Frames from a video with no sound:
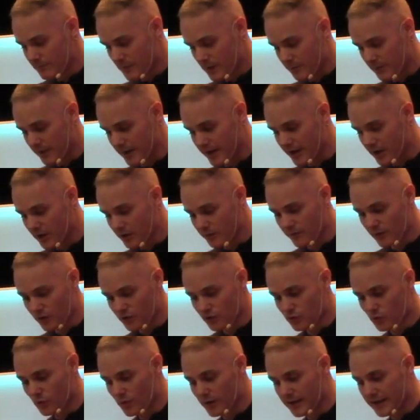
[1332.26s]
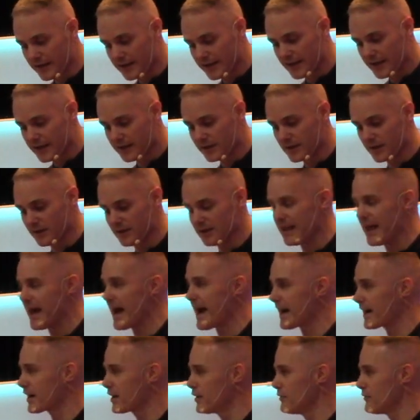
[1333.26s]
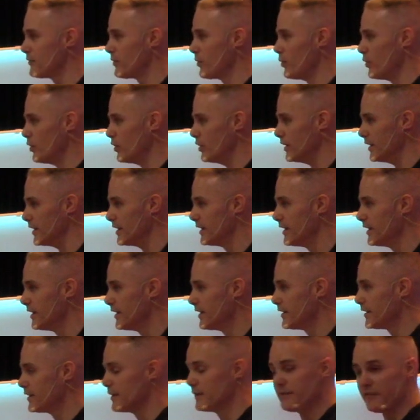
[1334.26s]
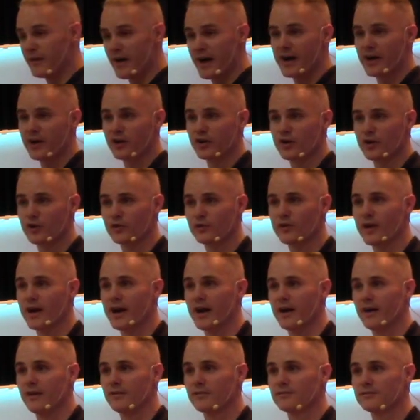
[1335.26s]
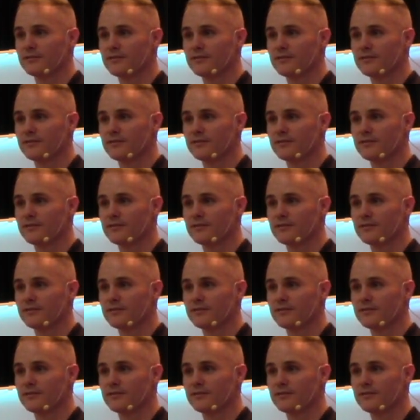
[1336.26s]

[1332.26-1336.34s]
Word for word: But here in verse 20 again, the lack of wood, the fire goes out.